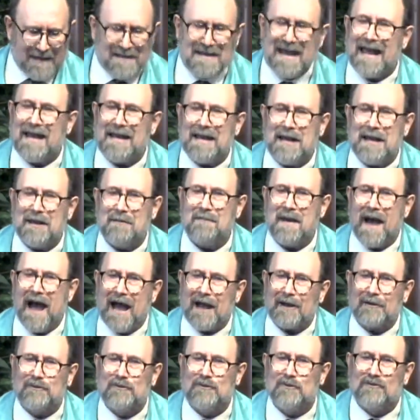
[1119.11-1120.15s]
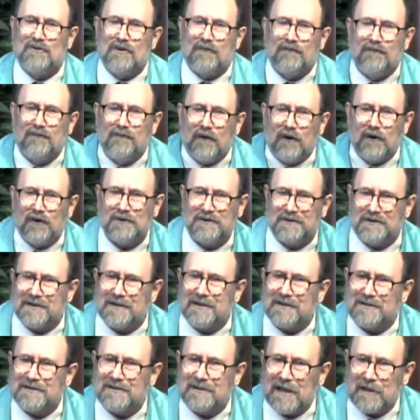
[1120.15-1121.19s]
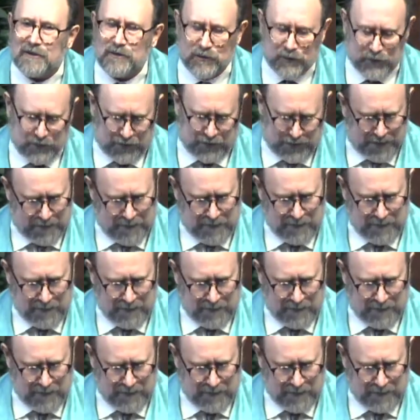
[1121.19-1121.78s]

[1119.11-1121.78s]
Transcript: dating back to the 1st century?